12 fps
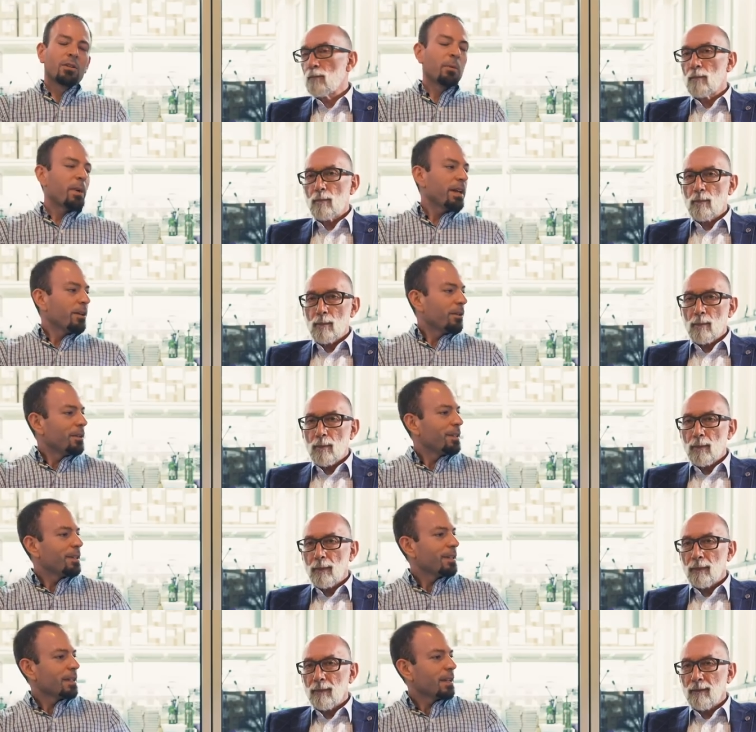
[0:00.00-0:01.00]
Speaker 1: So, Michael,
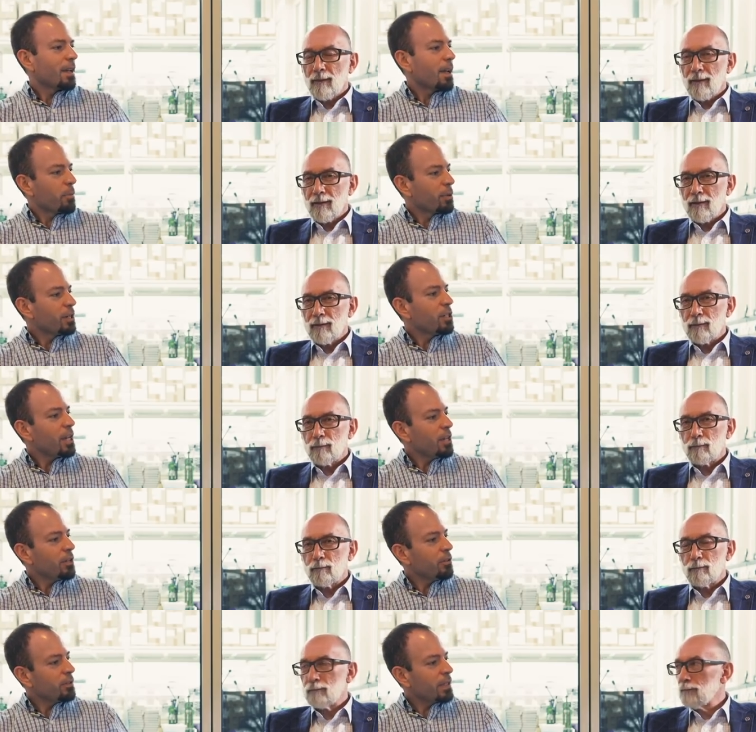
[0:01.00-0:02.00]
appreciate
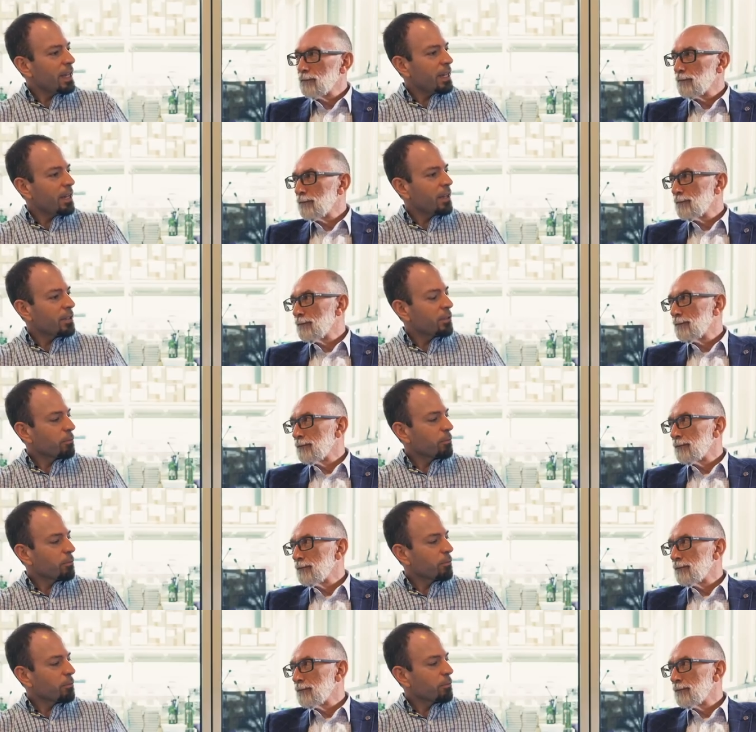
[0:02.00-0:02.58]
you taking us